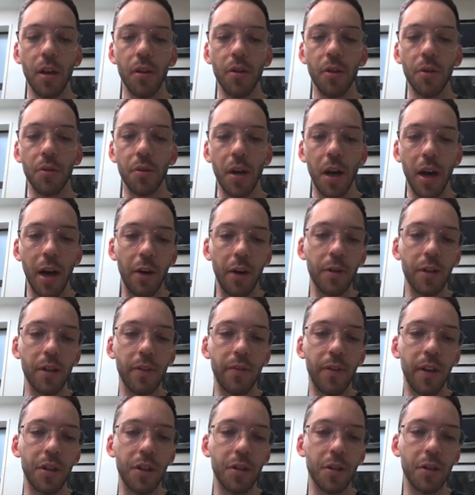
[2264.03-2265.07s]
Those high-risk
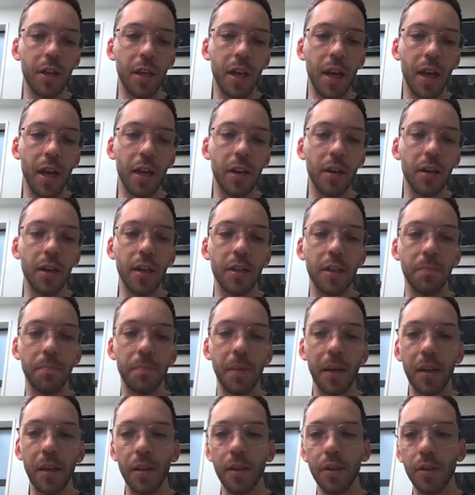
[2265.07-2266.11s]
features, again, is it
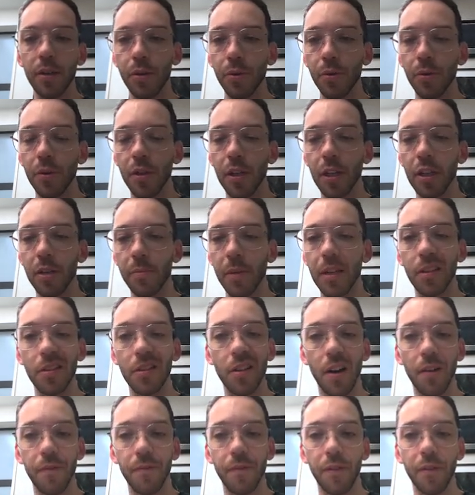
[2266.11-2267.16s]
bigger than 2
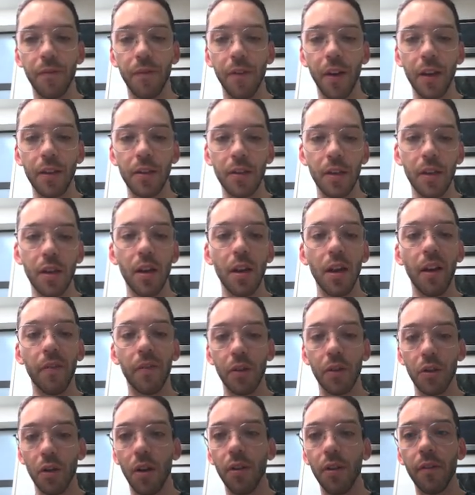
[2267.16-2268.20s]
centimeters off the face? If
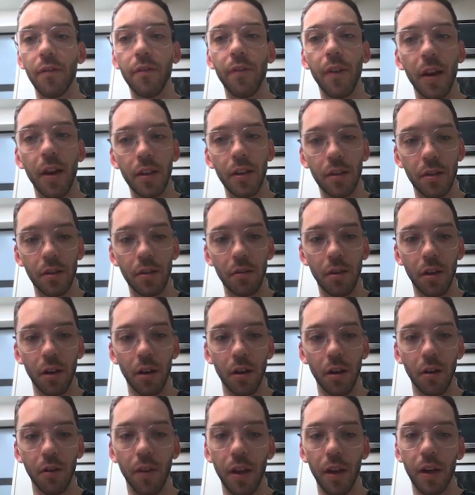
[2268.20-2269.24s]
it's on the face, you
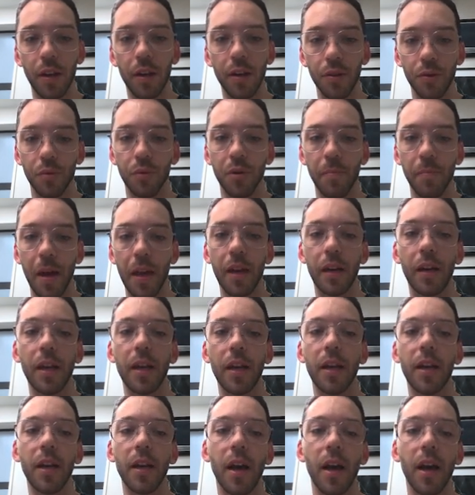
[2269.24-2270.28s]
know, then it is
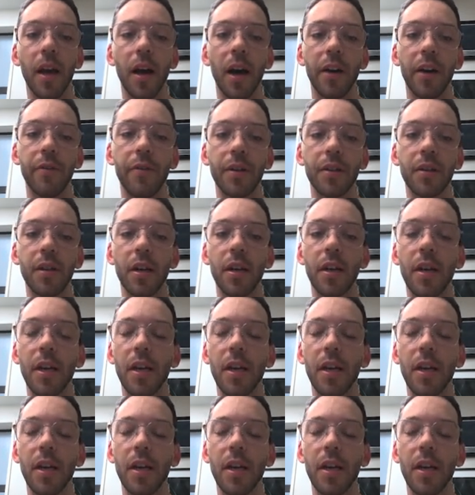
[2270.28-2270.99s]
automatically a high risk.